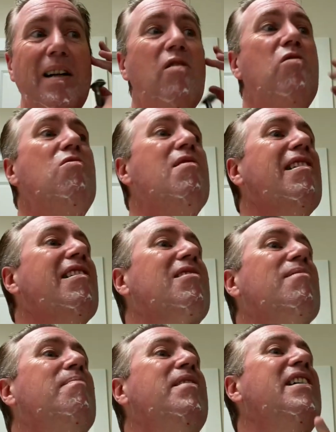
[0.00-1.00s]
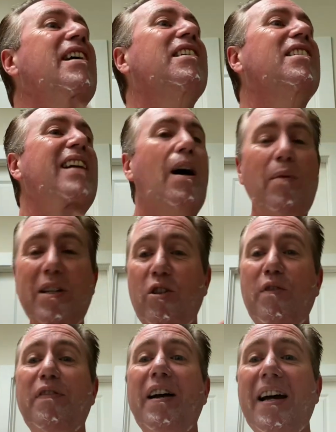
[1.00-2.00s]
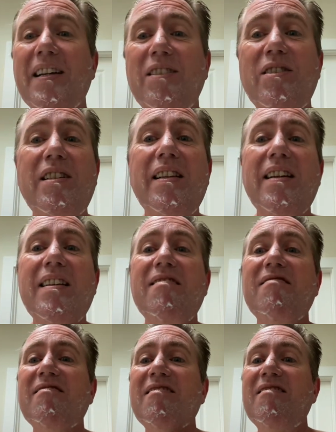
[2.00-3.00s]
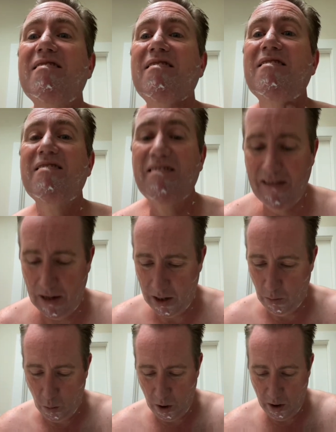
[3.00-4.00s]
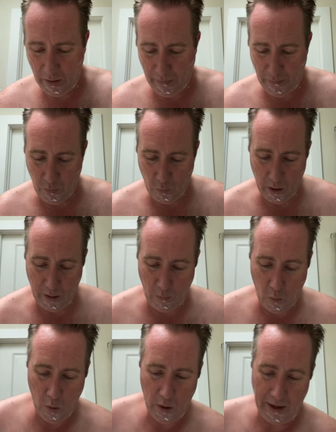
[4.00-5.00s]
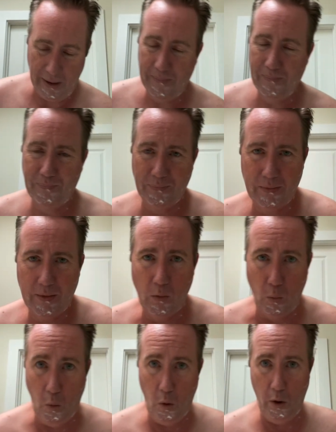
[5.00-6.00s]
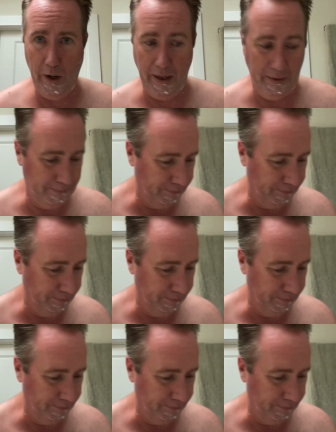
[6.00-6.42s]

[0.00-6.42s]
Ooh, I got some nicks. See, I went too fast. You see that? Word of word of warning. Warning.